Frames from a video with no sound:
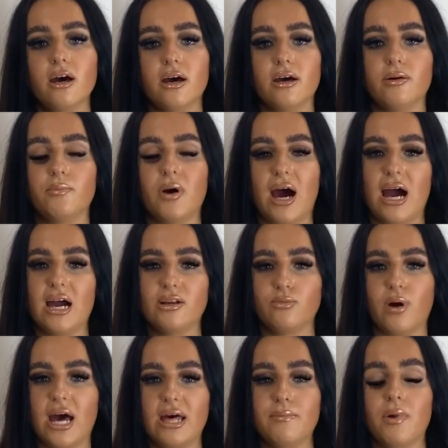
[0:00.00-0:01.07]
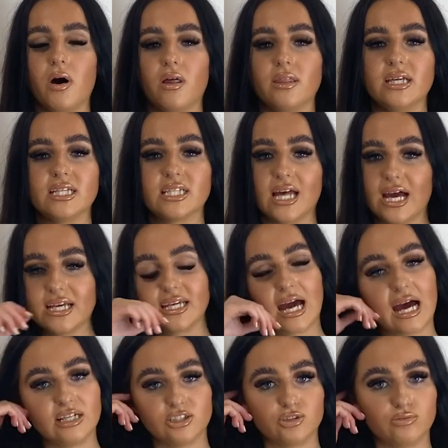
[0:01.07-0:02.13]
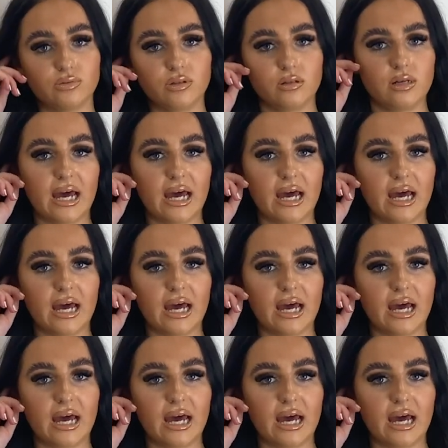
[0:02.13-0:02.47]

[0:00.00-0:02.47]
um, but I wear more this like casual,